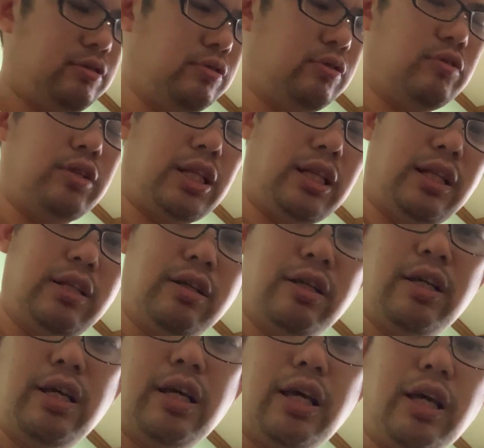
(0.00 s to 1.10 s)
so that
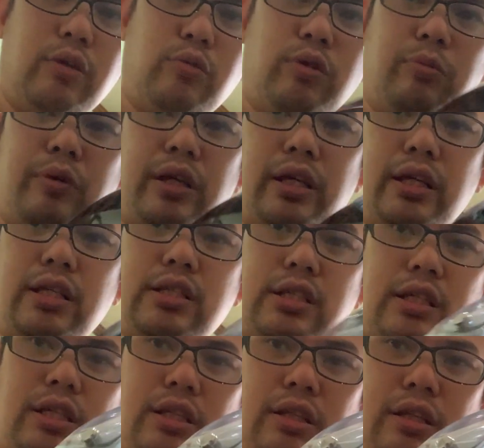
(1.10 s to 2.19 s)
it will be
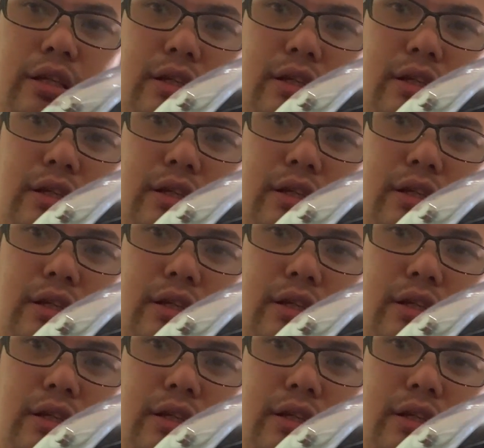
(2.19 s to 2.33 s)
easy